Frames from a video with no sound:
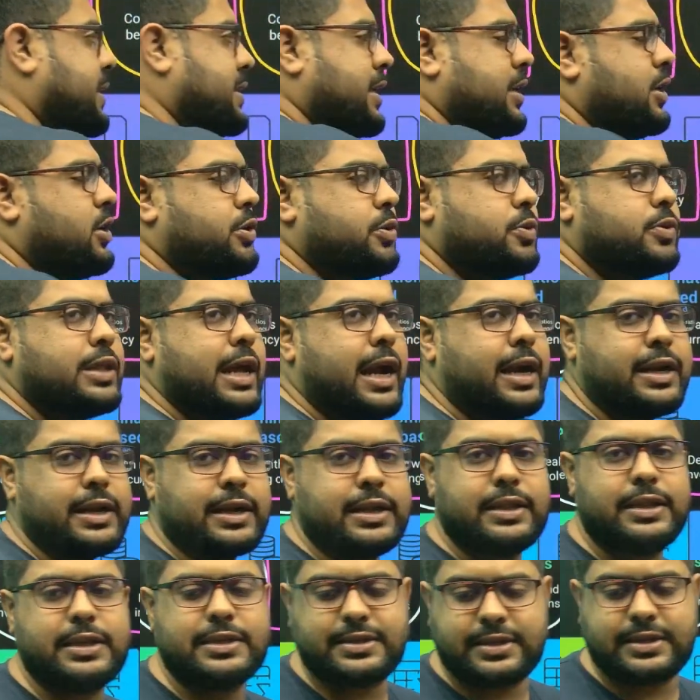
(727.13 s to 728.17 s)
I'll do that in
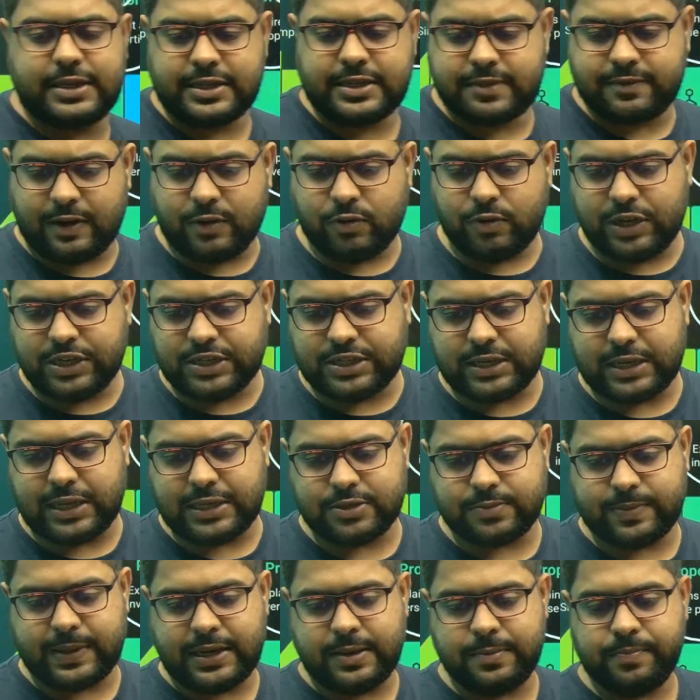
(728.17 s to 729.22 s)
this year's foundation as
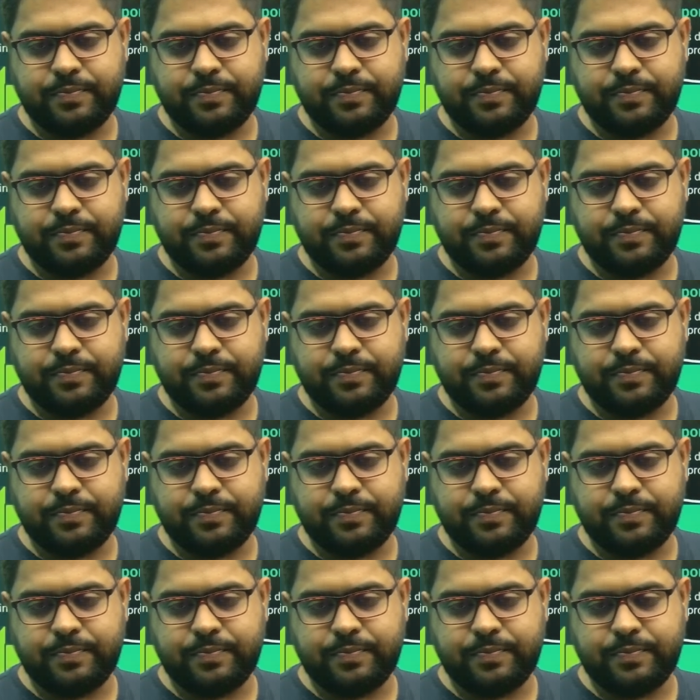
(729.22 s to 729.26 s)
well.